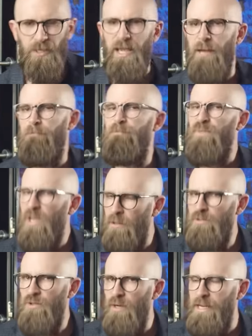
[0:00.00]
But again,
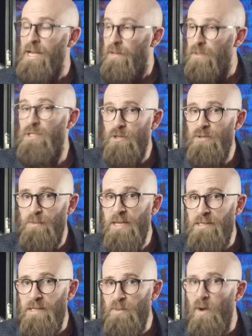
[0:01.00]
culturally, the two
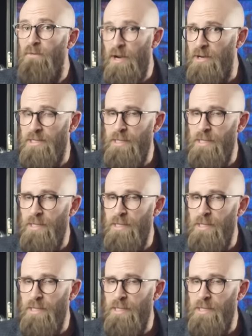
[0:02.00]
species were very